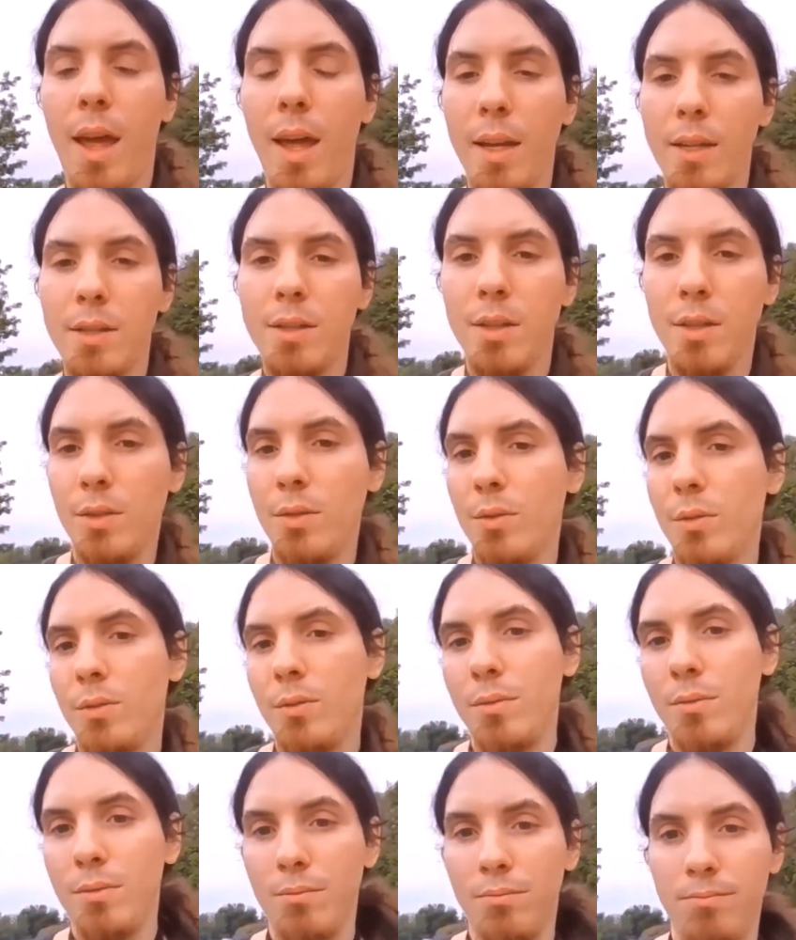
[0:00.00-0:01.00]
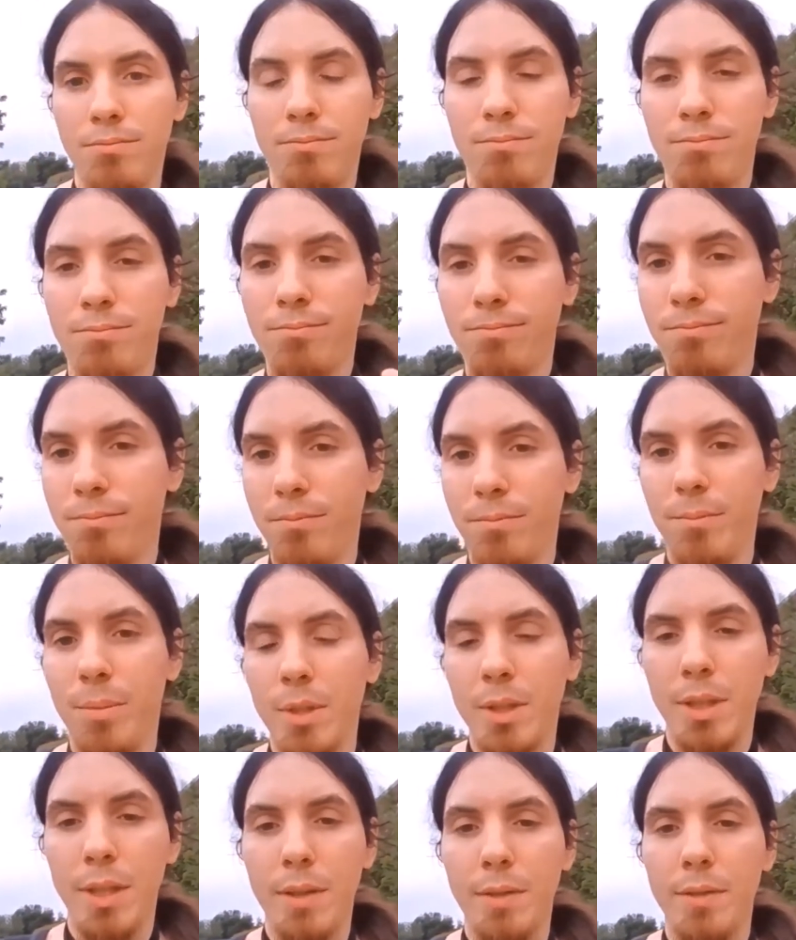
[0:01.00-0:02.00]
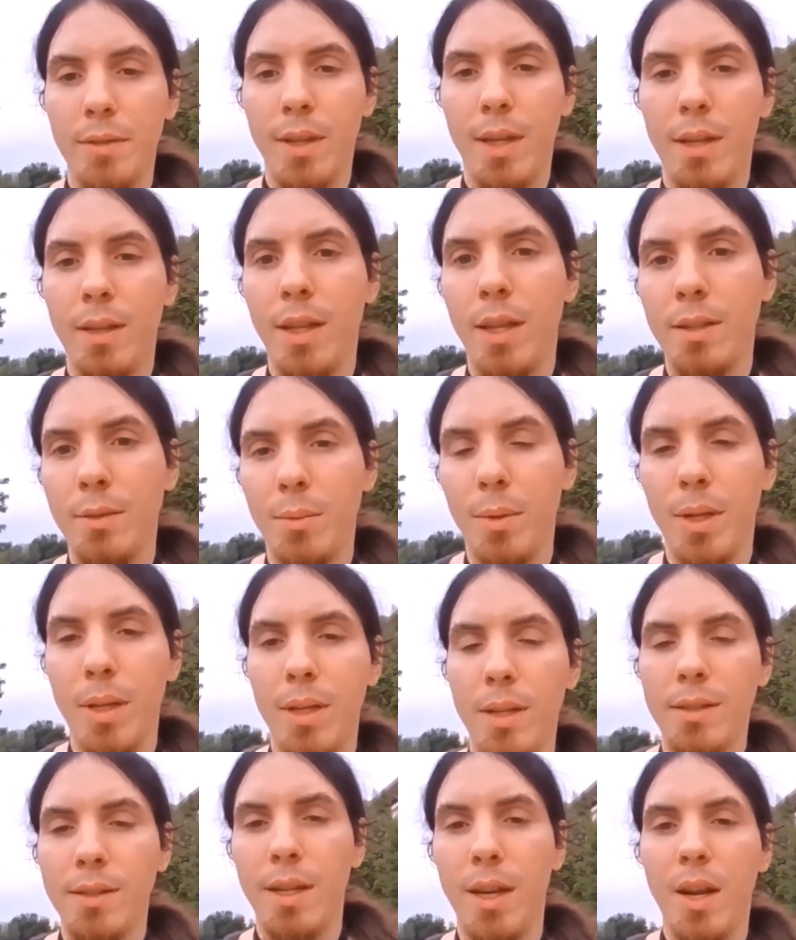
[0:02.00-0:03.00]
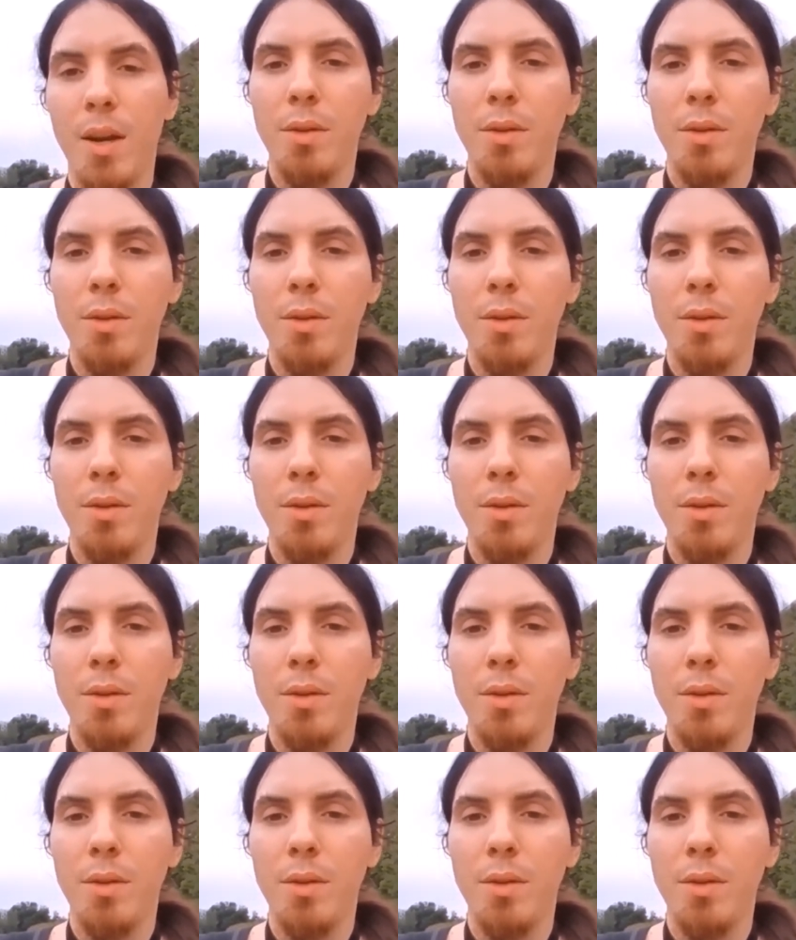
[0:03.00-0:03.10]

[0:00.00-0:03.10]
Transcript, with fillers: I do believe that that's what it is,